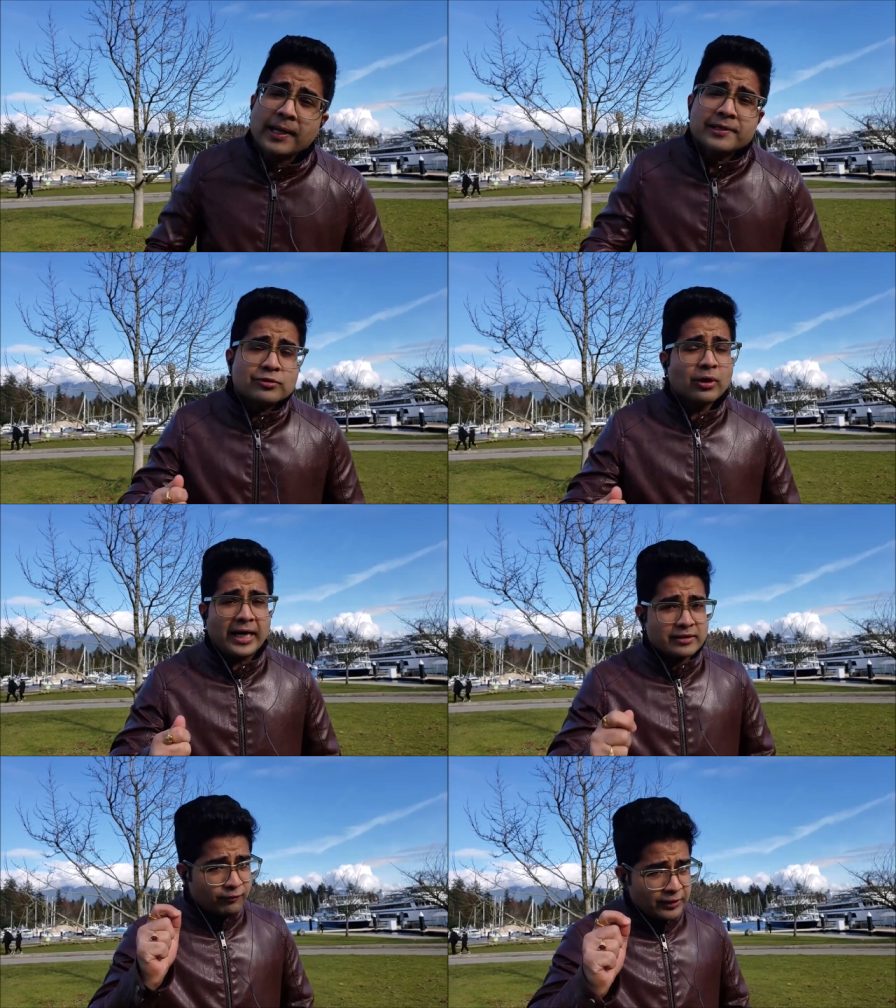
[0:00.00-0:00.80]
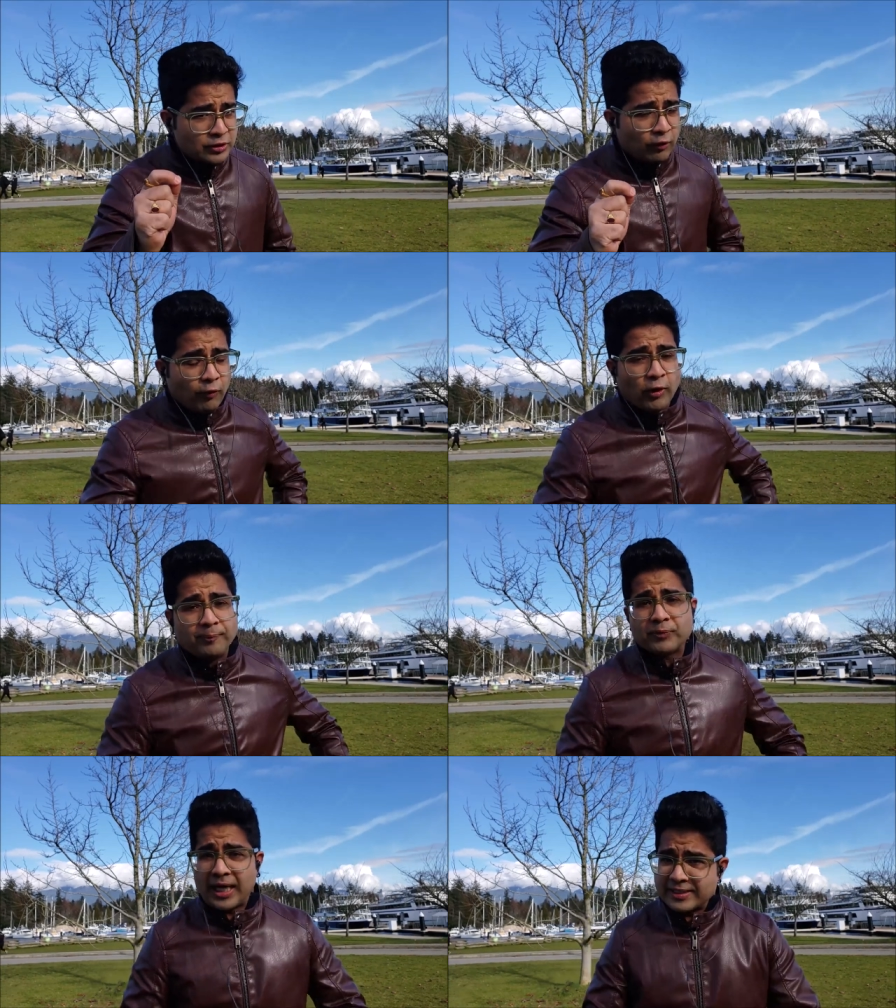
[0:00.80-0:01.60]
So guys, first of all,
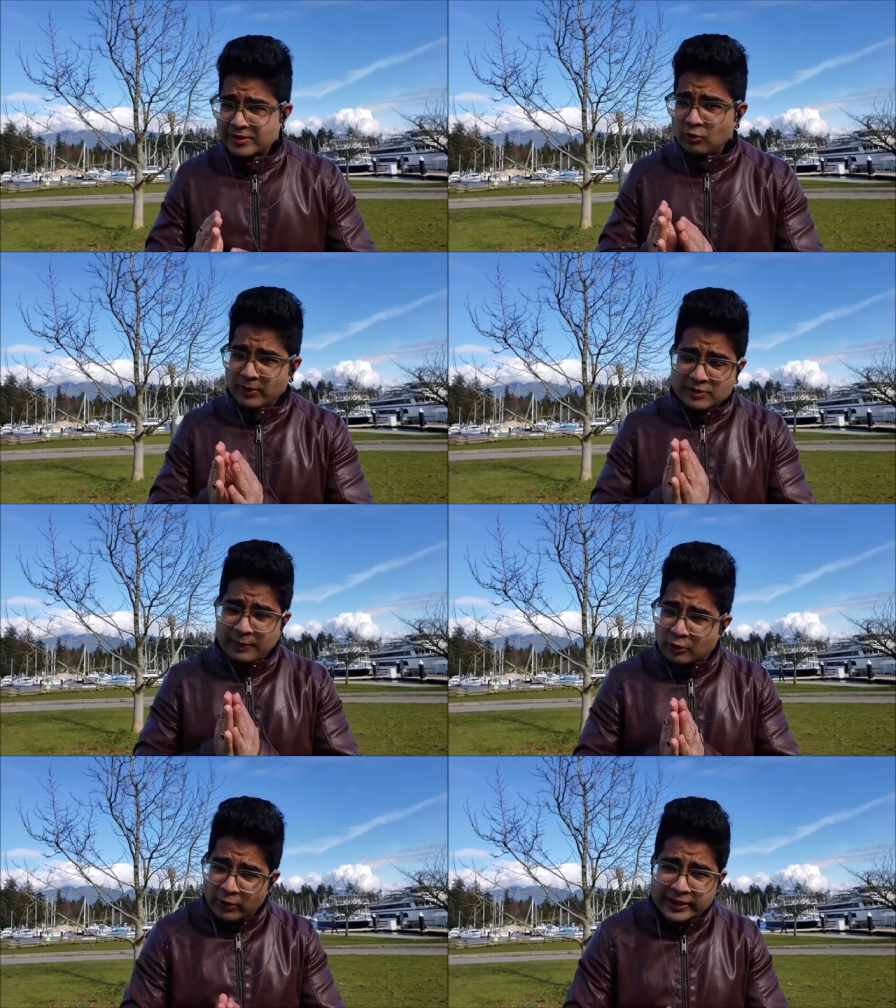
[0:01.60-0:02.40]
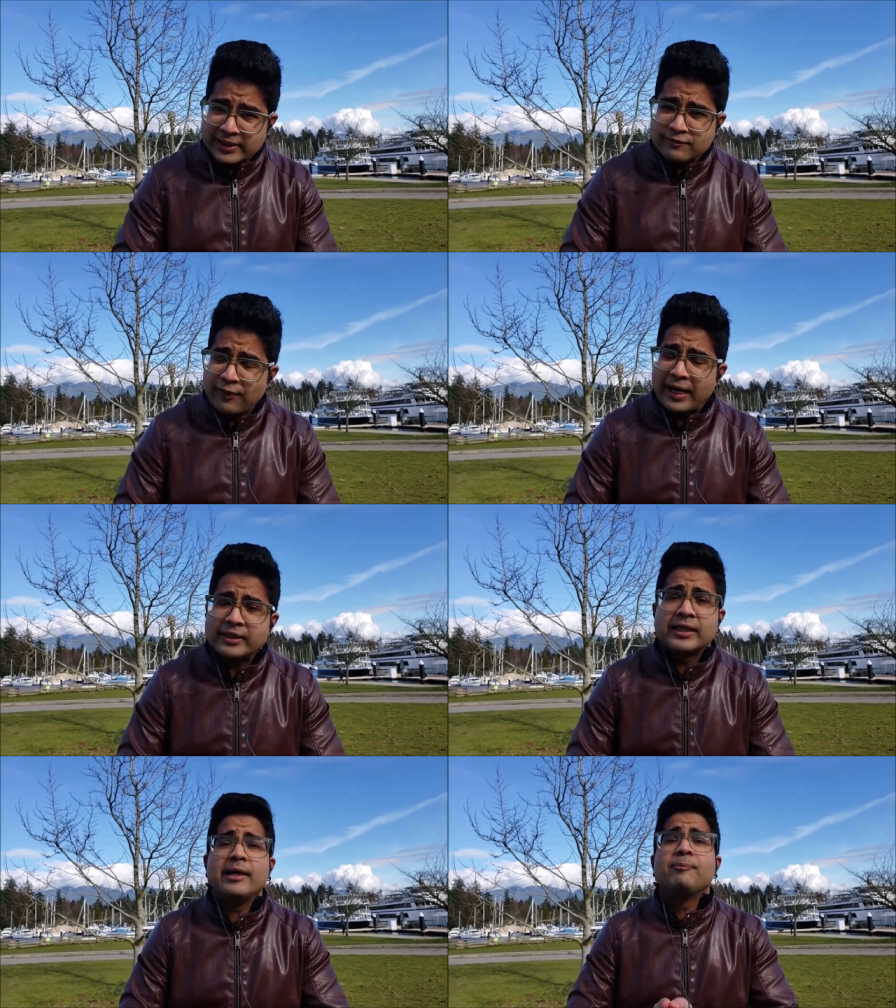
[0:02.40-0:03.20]
as you must be knowing this
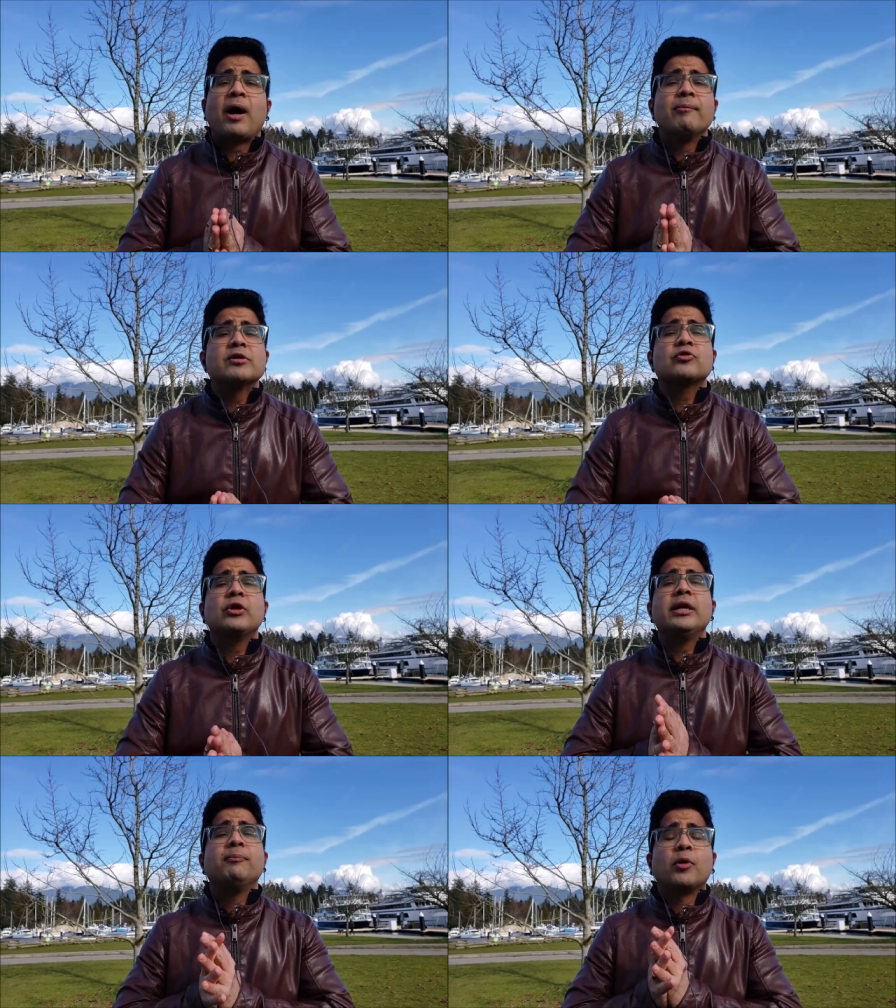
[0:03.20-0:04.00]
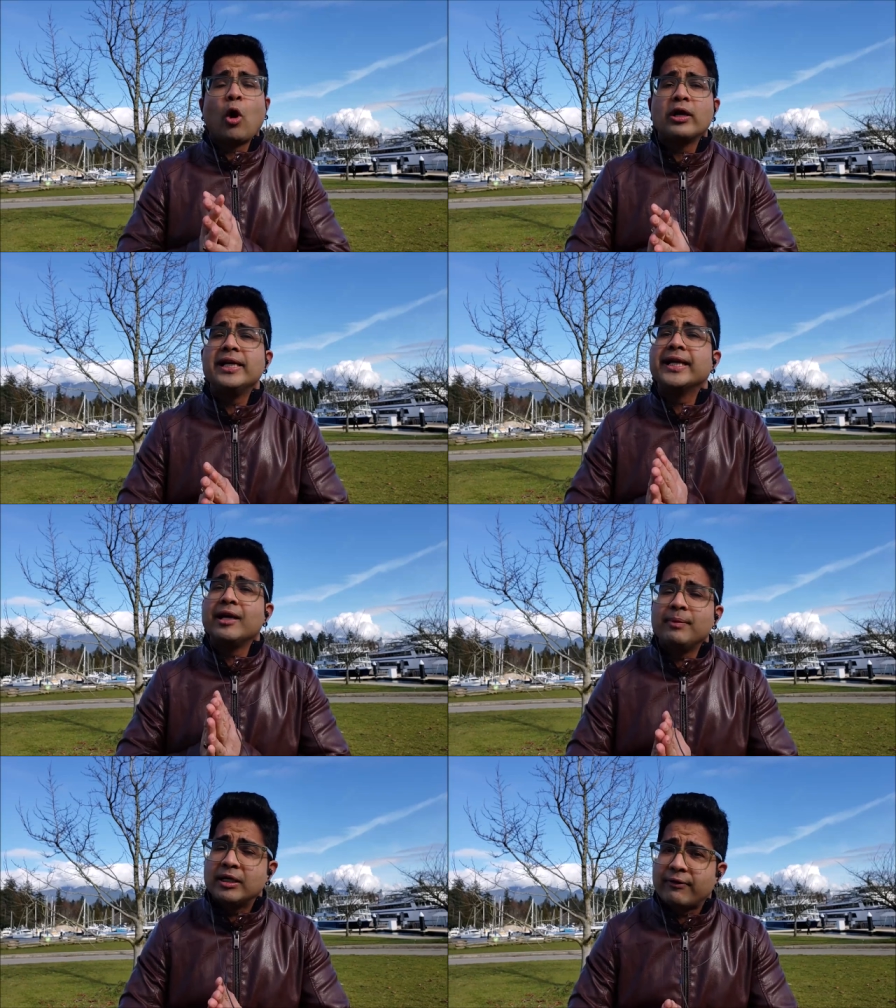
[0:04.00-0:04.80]
fact that palmistry broadly
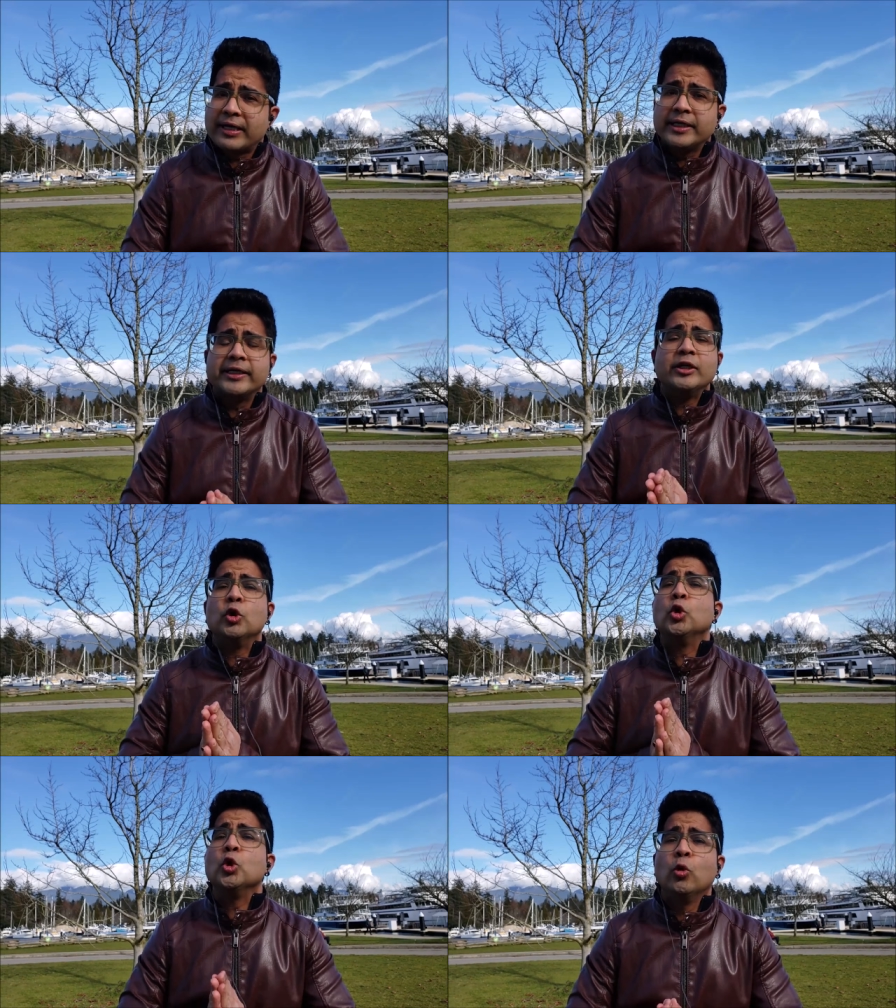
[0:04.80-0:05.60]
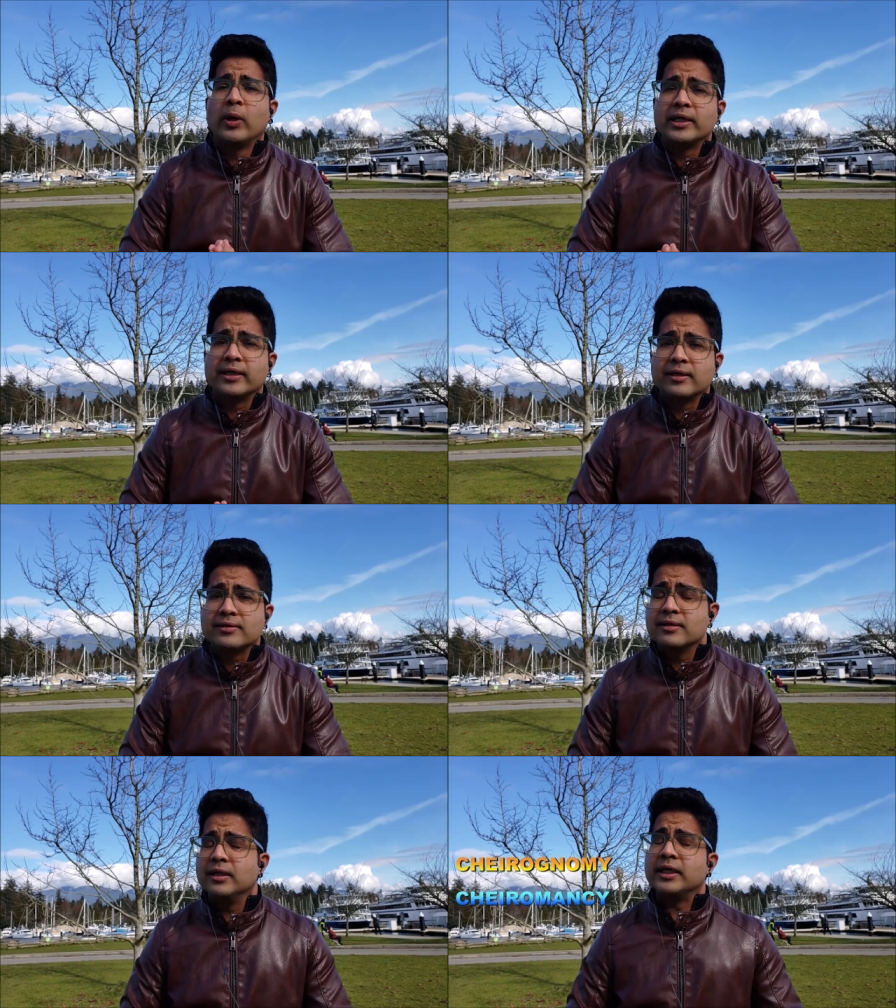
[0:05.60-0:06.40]
can be divided into two verticals,